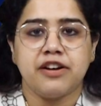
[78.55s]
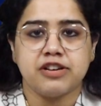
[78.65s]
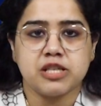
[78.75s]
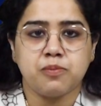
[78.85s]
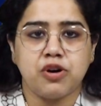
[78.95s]
In
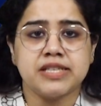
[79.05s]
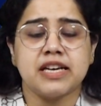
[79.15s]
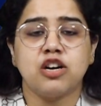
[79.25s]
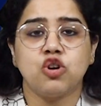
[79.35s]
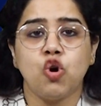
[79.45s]
response,
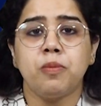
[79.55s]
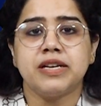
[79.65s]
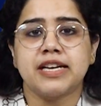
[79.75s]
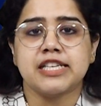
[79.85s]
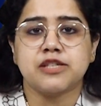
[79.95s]
a global
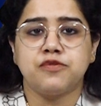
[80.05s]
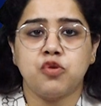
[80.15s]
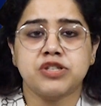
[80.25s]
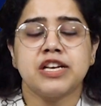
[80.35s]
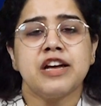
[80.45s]
task
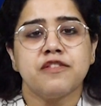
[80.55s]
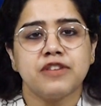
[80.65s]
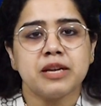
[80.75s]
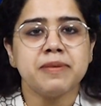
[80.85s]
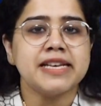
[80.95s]
force
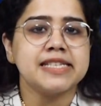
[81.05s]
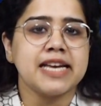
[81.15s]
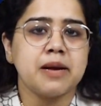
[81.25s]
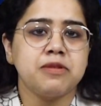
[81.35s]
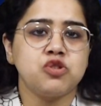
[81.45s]
will be
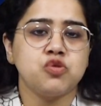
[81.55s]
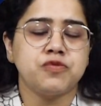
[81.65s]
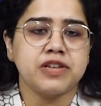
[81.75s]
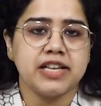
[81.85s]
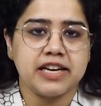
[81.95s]
established to
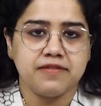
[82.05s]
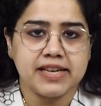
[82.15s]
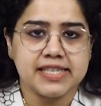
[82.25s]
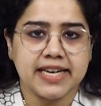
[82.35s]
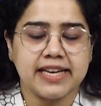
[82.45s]
further
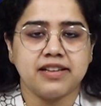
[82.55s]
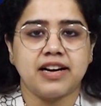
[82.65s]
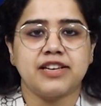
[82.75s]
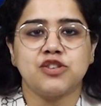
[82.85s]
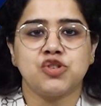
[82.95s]
investigate the
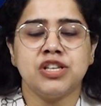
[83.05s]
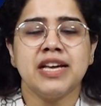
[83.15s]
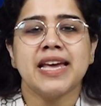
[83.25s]
condition,